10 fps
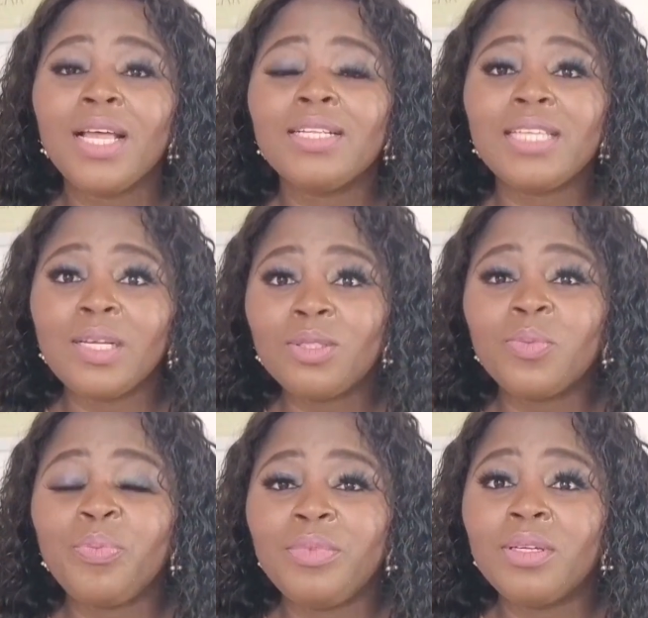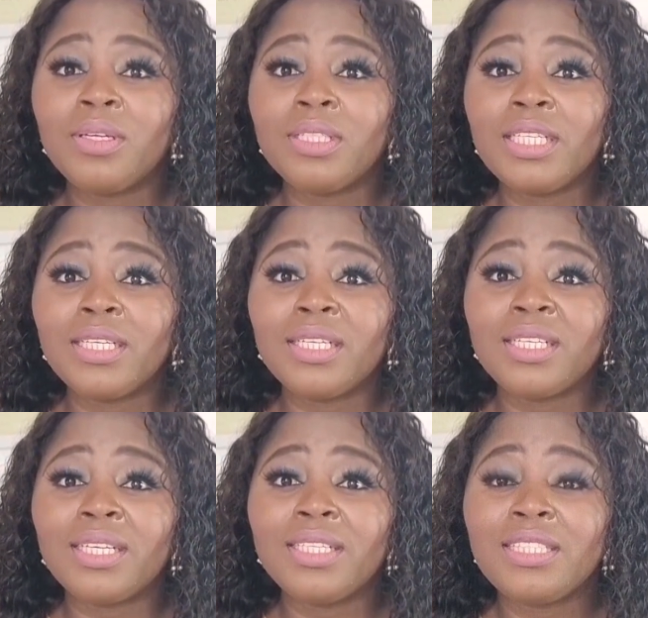tell
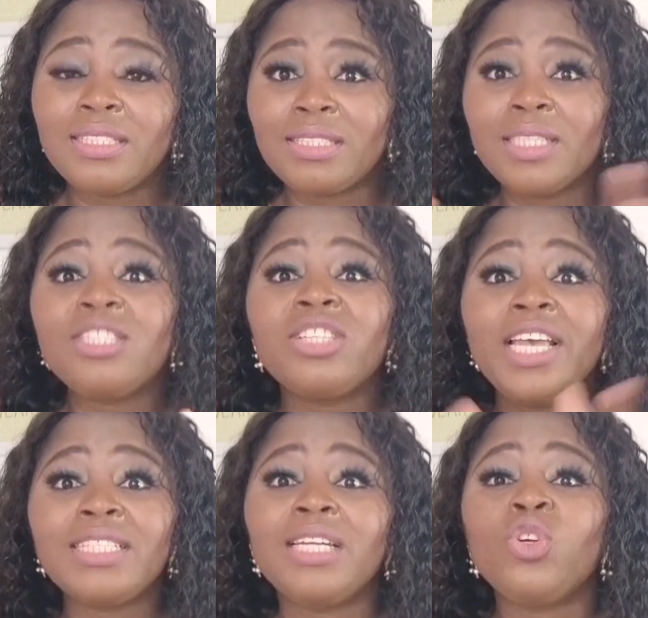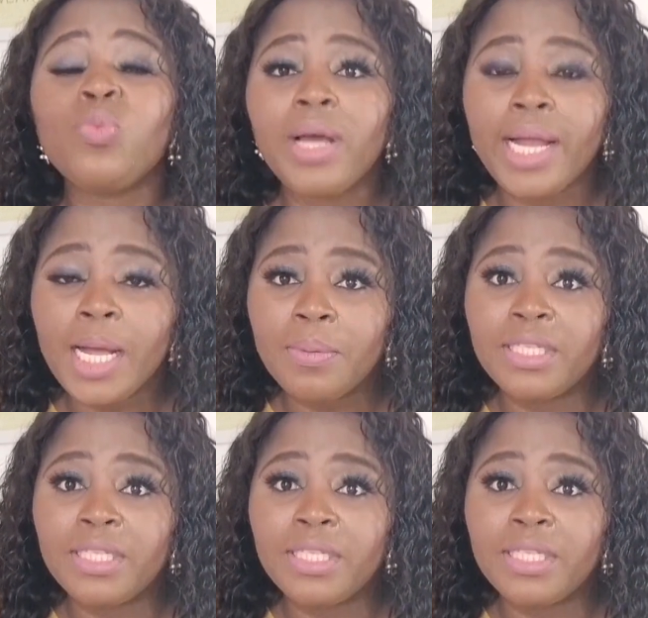the slaves at the Übergabe